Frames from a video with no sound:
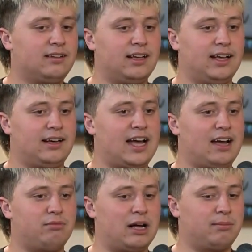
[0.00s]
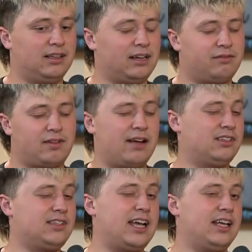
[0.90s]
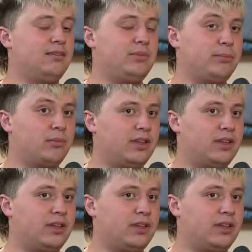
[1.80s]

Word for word: And I have probably like five to 10 people